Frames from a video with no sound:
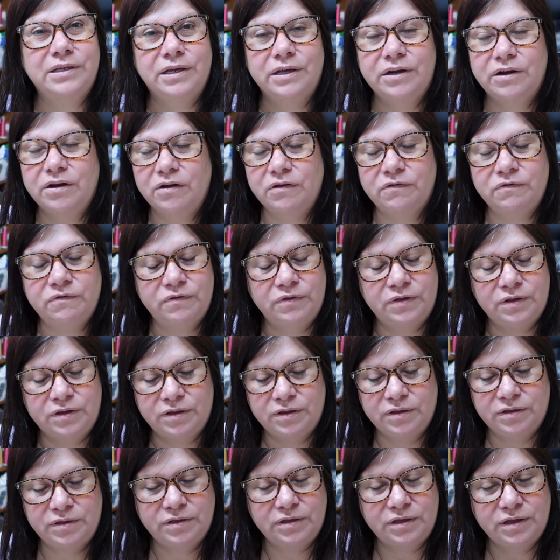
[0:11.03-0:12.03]
that off
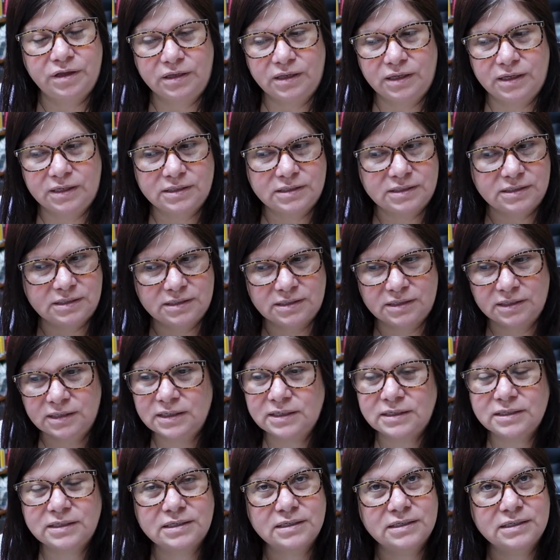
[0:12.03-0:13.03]
the list.
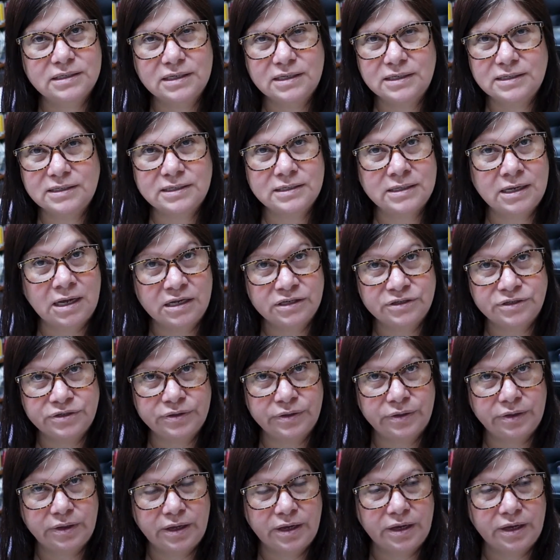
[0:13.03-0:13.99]
Let's not do